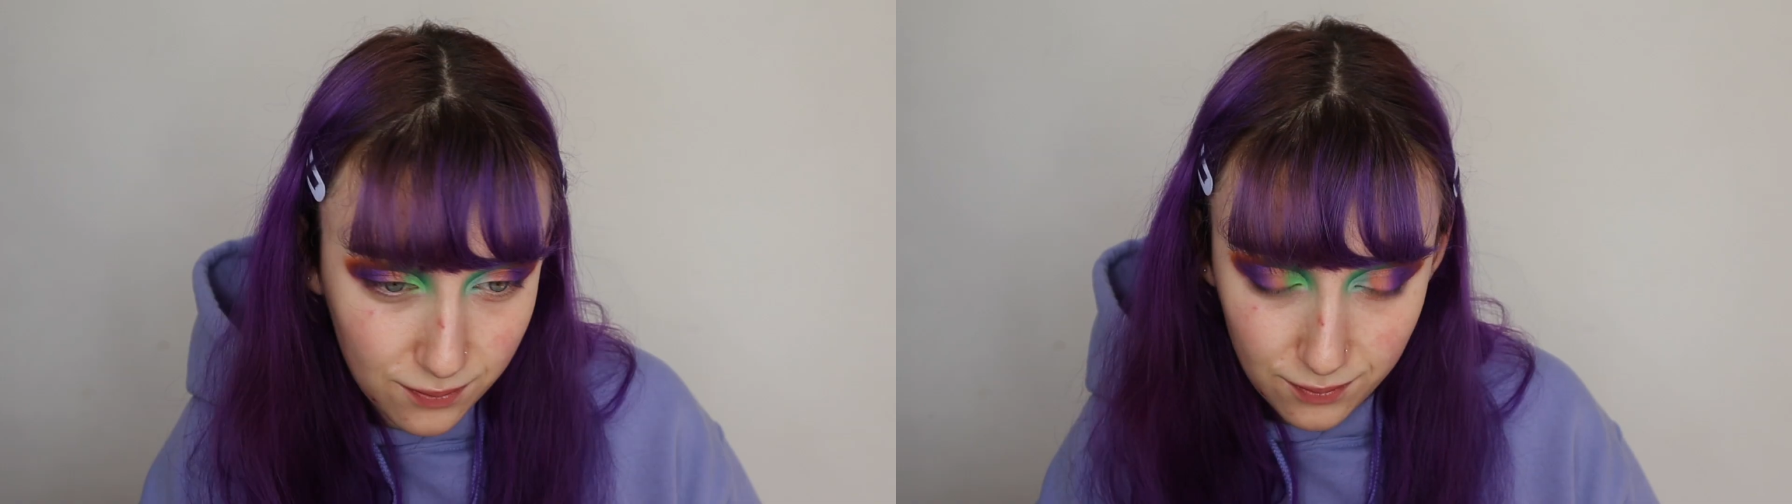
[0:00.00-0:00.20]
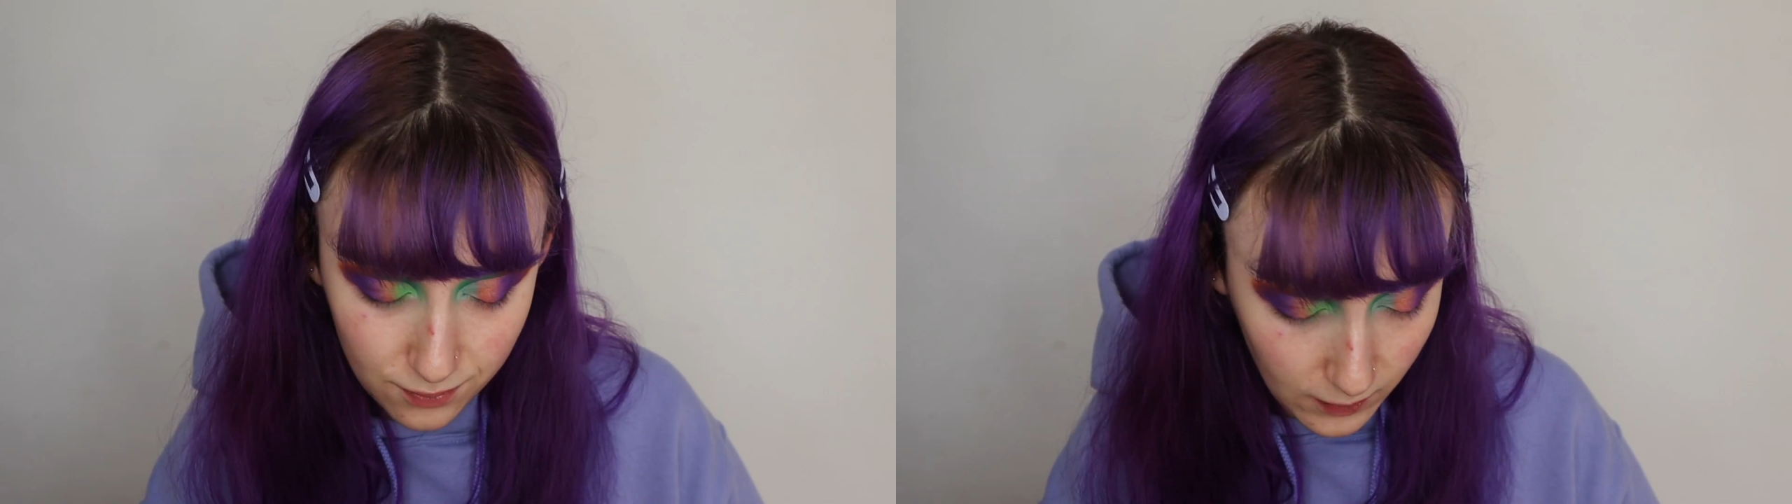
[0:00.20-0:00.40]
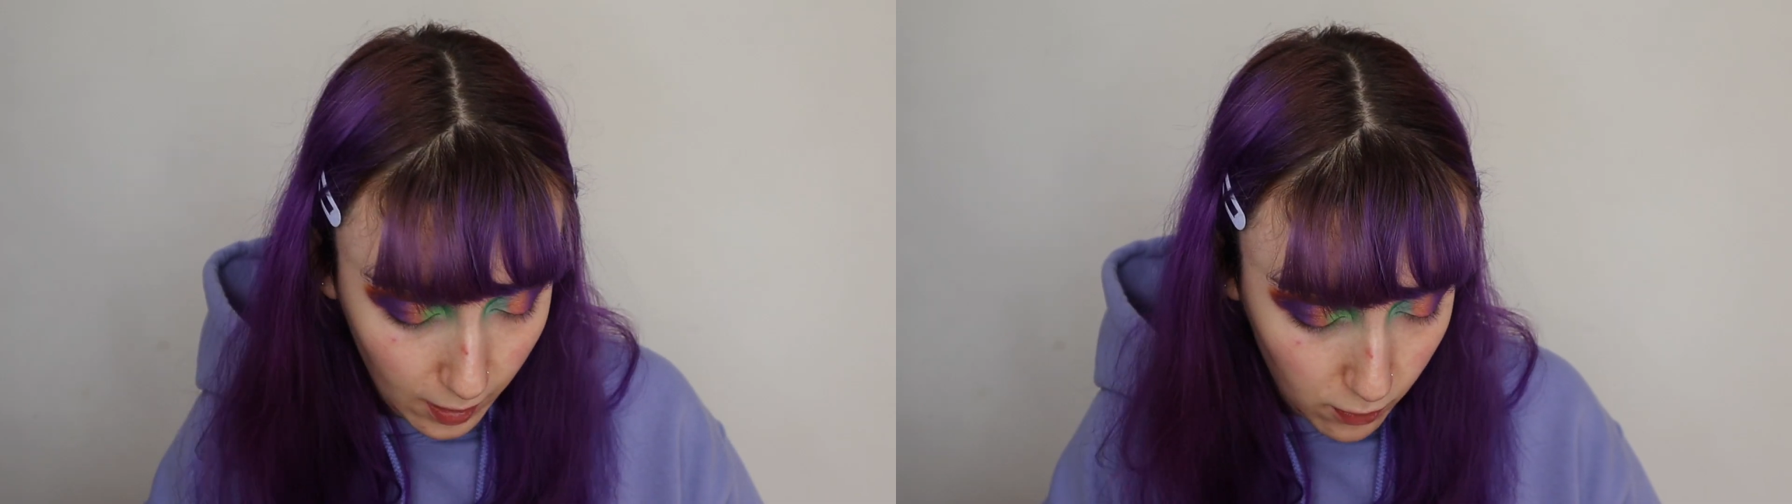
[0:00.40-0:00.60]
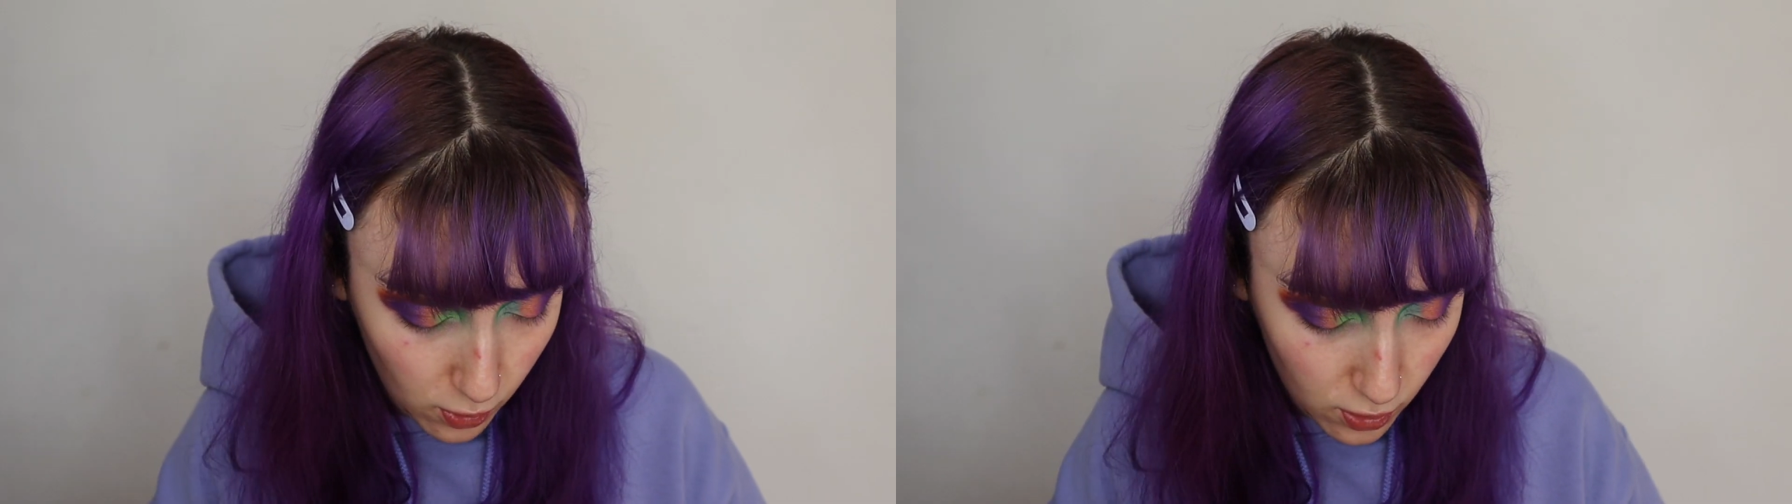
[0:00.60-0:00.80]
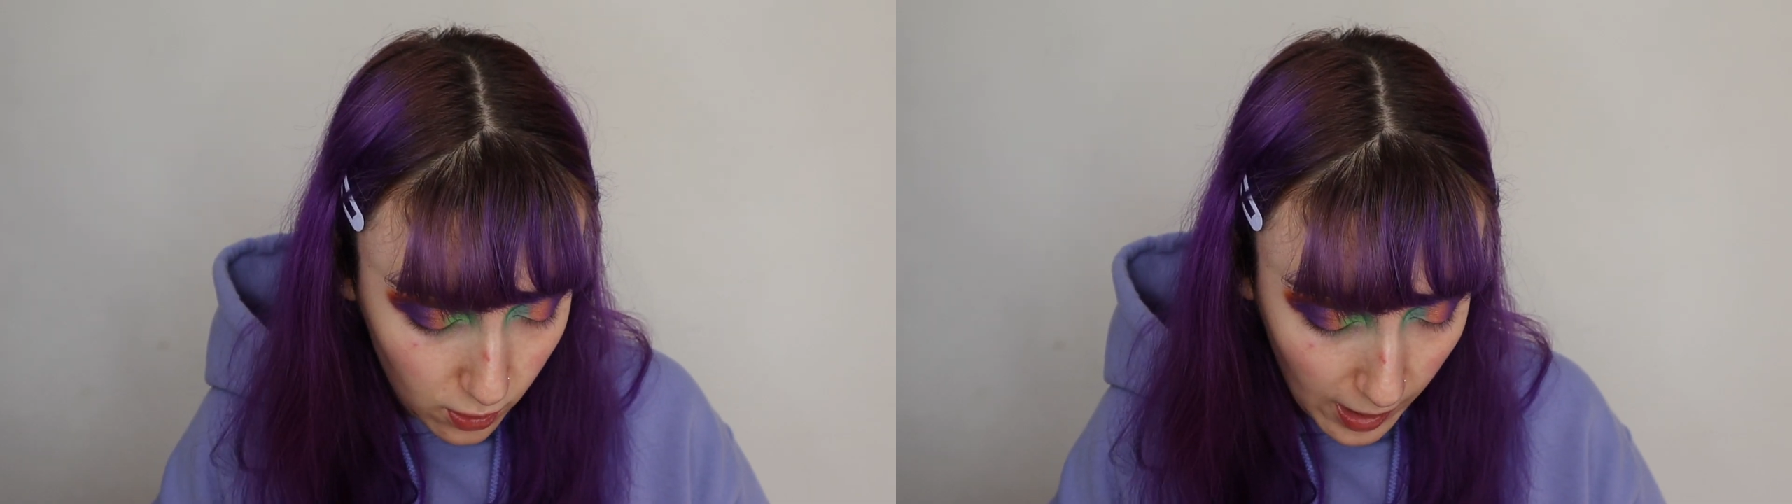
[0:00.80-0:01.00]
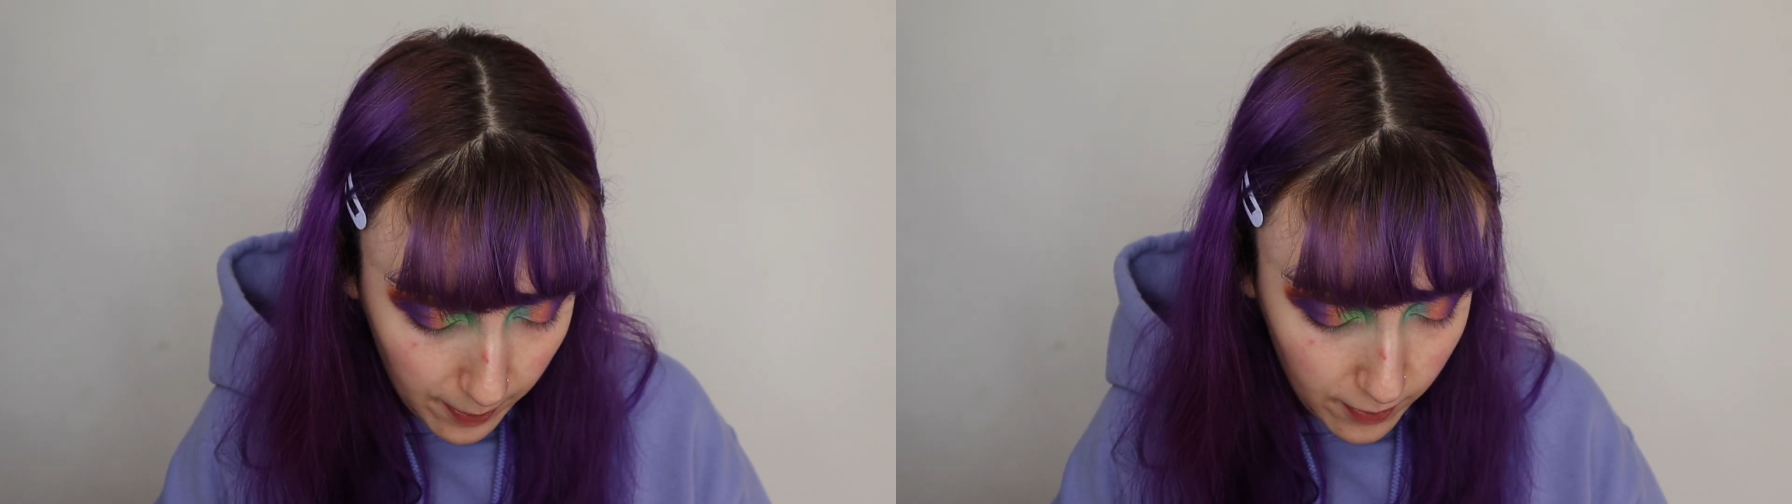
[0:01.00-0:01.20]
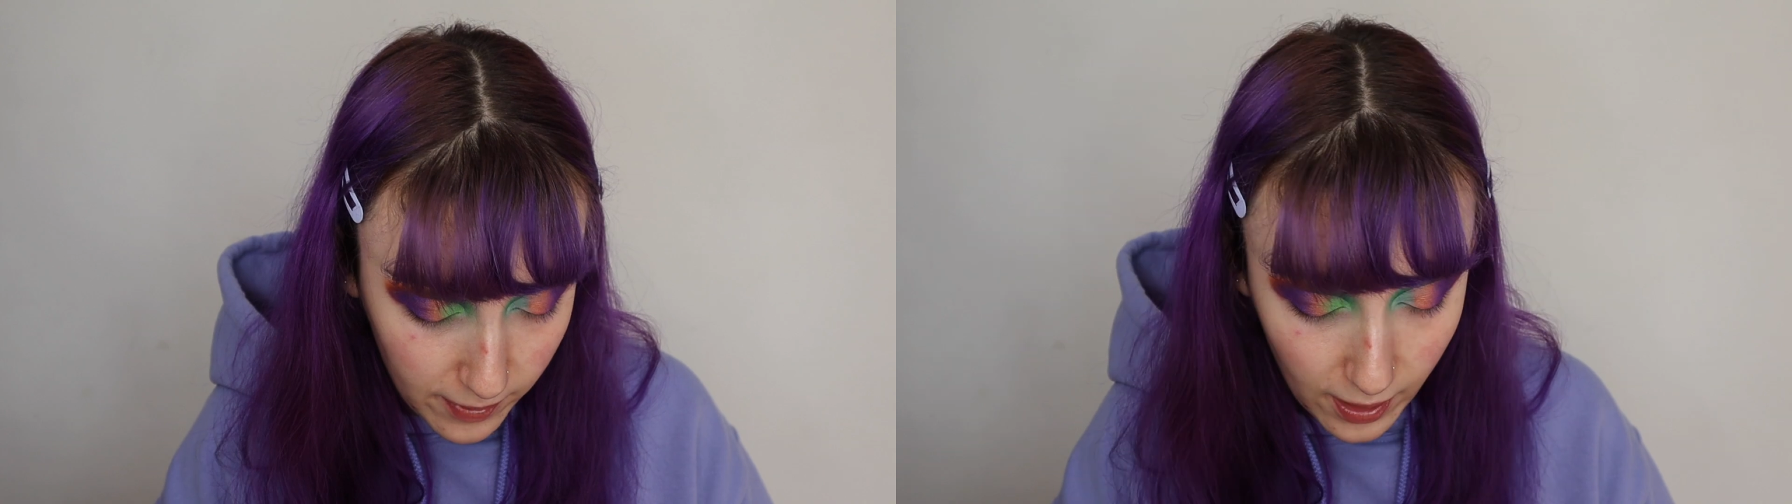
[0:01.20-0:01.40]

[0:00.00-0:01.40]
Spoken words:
I'm not too happy with